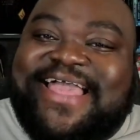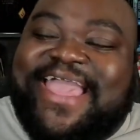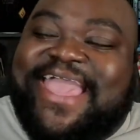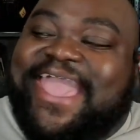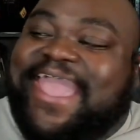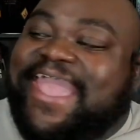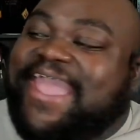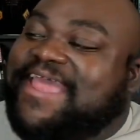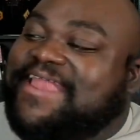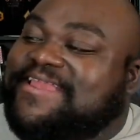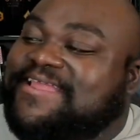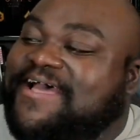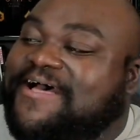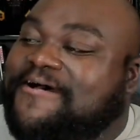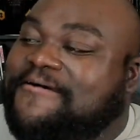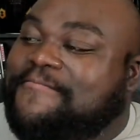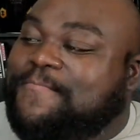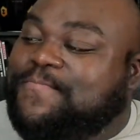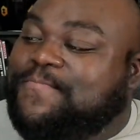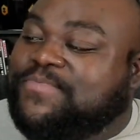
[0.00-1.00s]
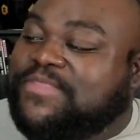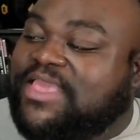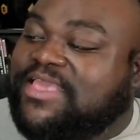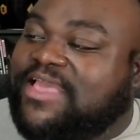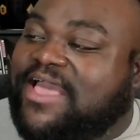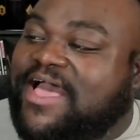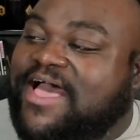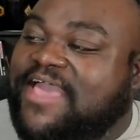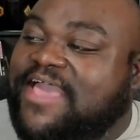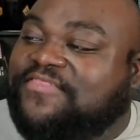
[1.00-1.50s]
and
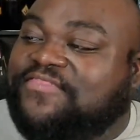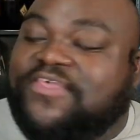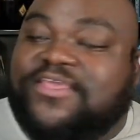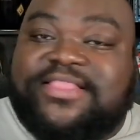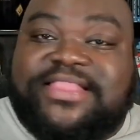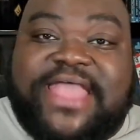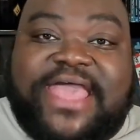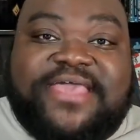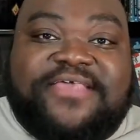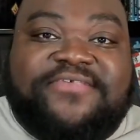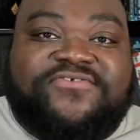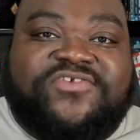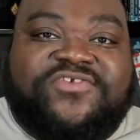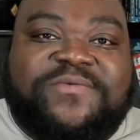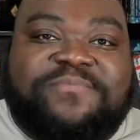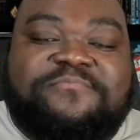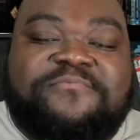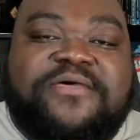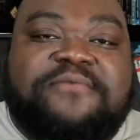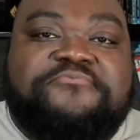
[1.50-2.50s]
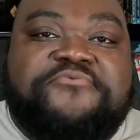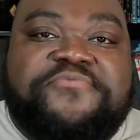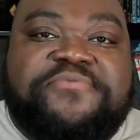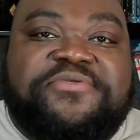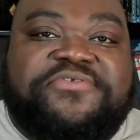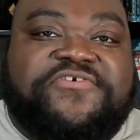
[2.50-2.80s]
I think that his Superman movie,